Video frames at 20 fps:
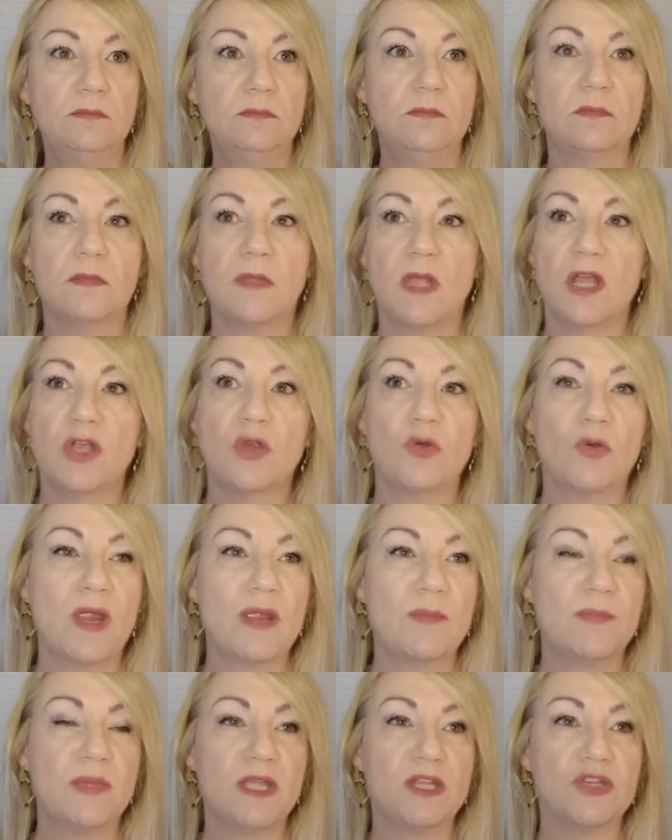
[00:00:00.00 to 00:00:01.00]
a
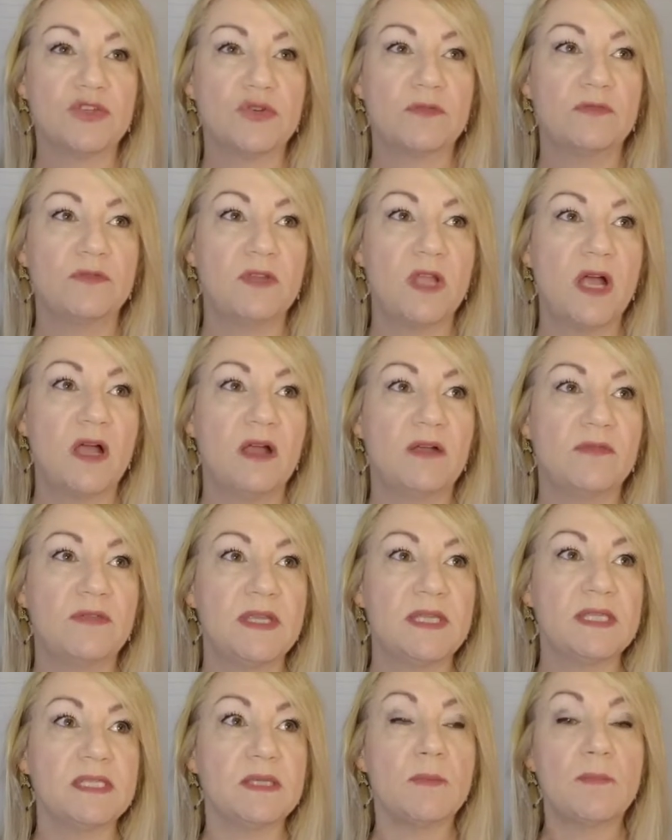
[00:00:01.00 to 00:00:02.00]
great picture of love
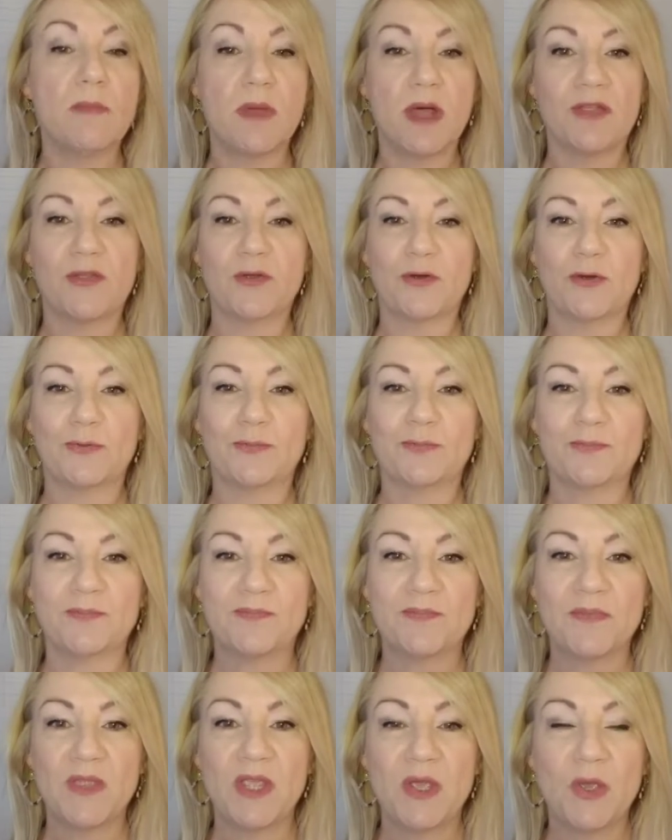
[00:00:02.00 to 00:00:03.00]
is a mother
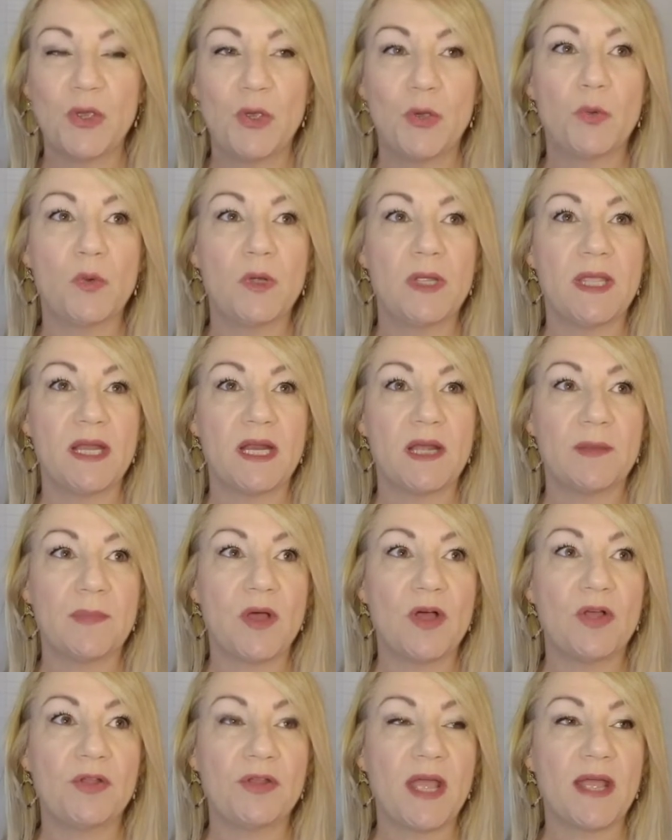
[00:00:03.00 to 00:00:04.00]
who will get up
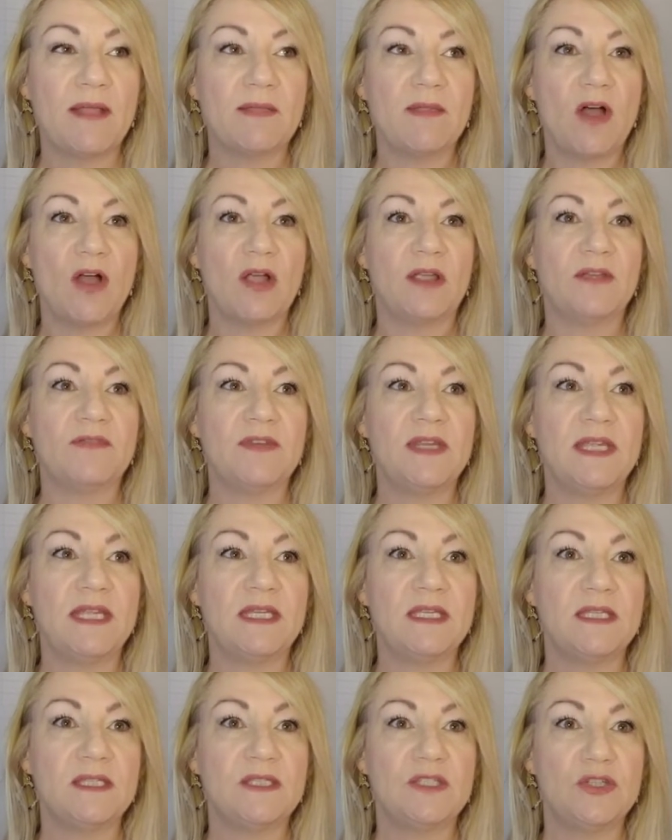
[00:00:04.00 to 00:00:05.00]
all night long if
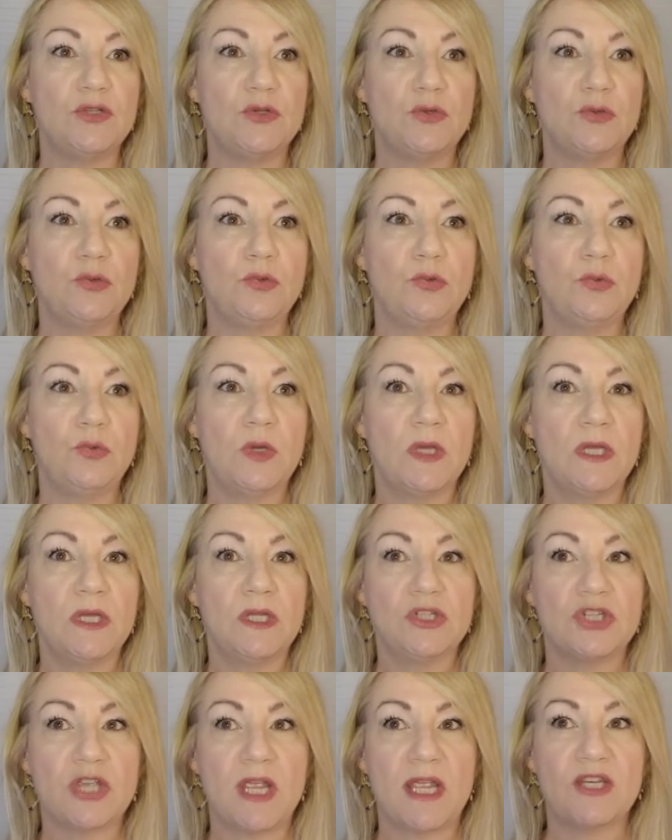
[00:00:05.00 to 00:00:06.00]
needed to
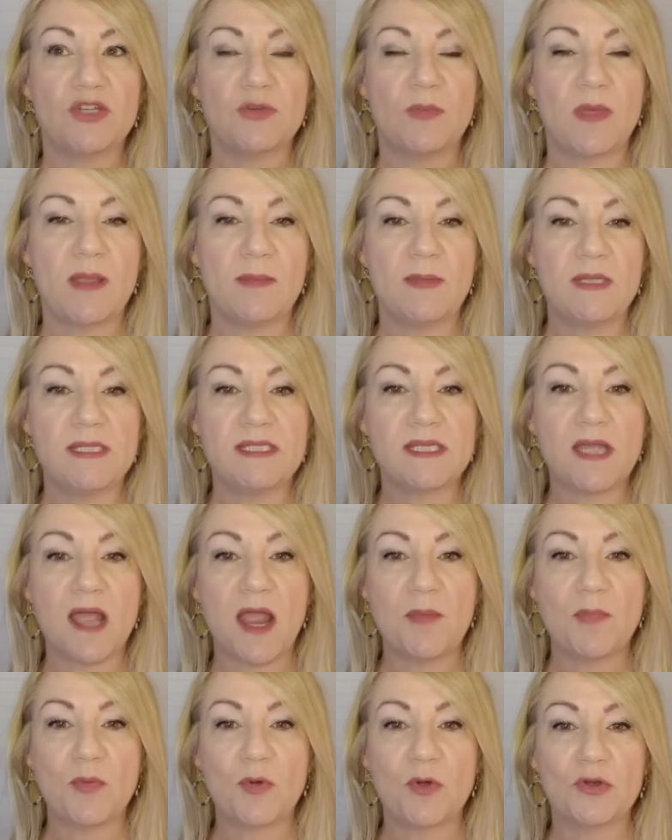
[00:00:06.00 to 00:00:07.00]
change a baby's
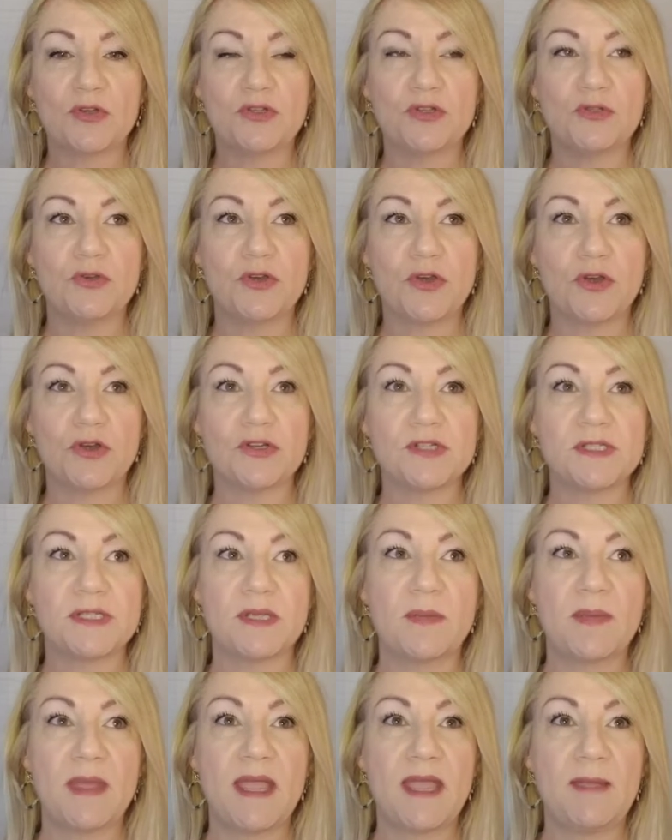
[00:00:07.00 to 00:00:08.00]
diaper, to nurse a
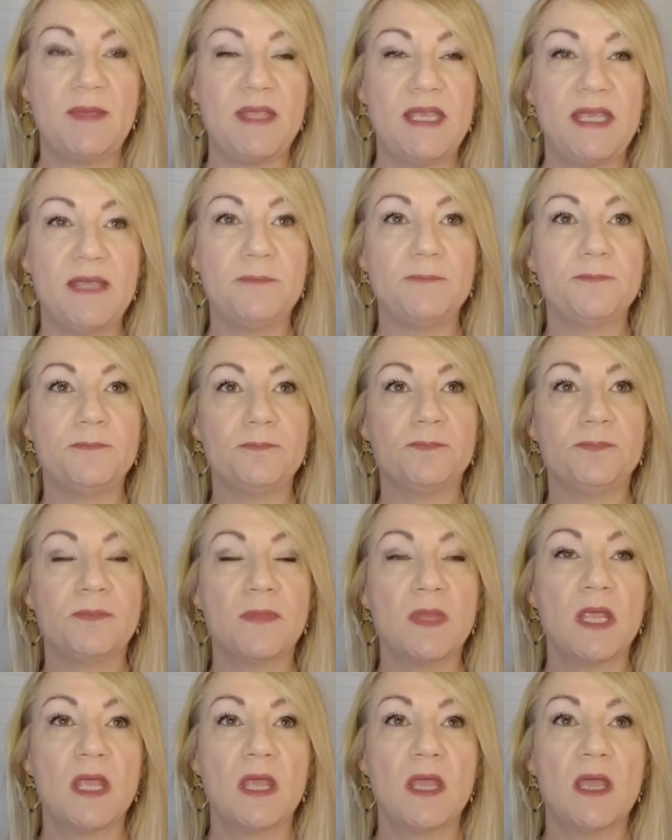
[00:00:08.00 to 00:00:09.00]
baby.
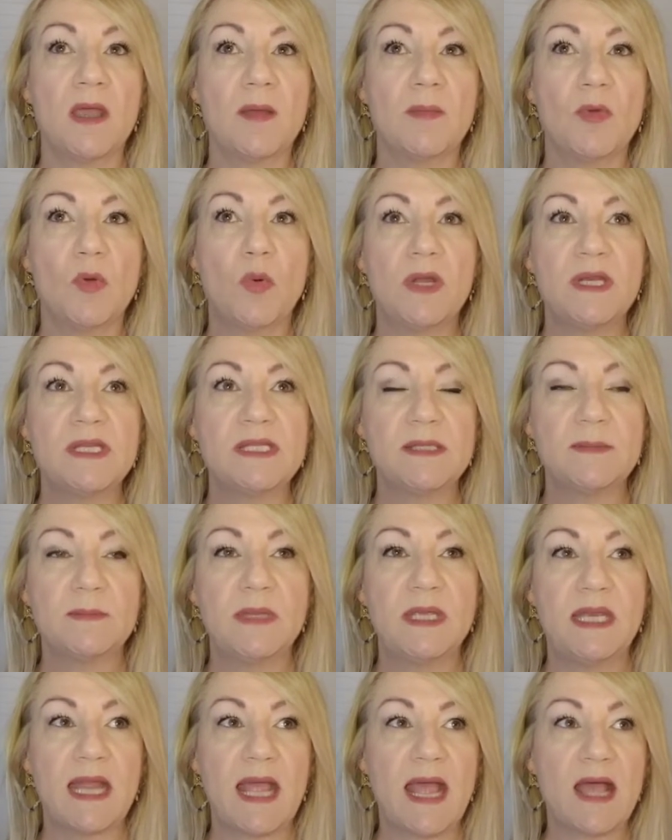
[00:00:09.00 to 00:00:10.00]
But what does it
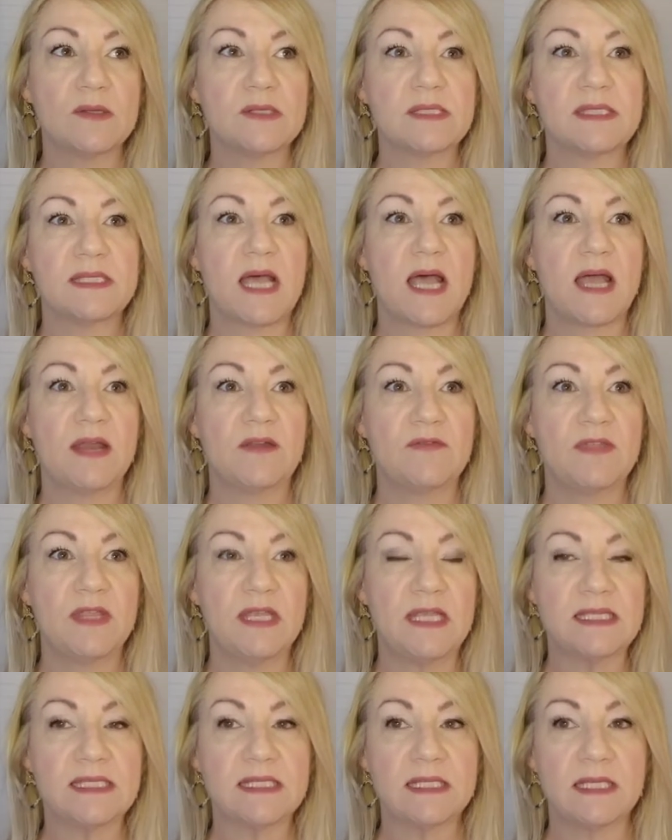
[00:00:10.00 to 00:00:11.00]
mean outside of
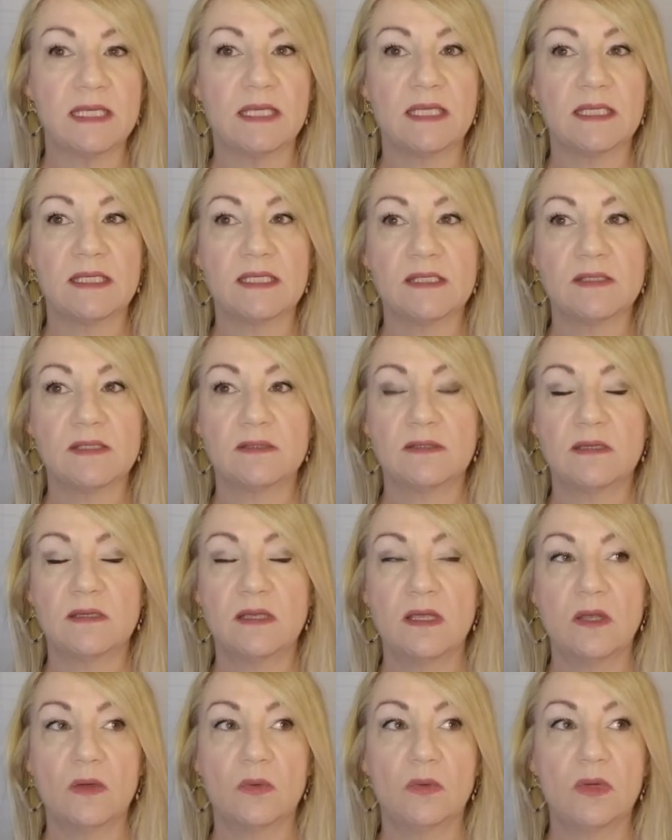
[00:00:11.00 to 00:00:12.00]
these things?
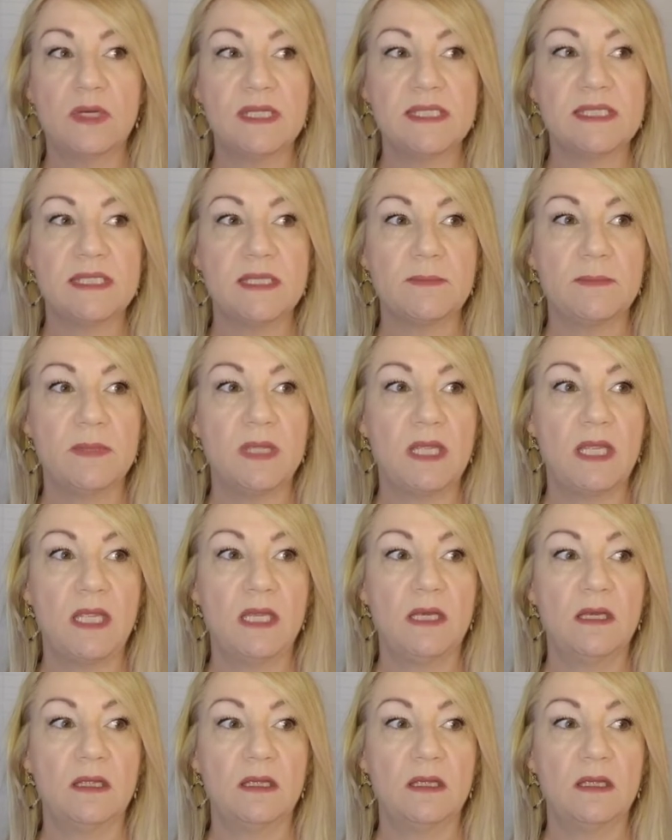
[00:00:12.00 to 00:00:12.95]
What does it mean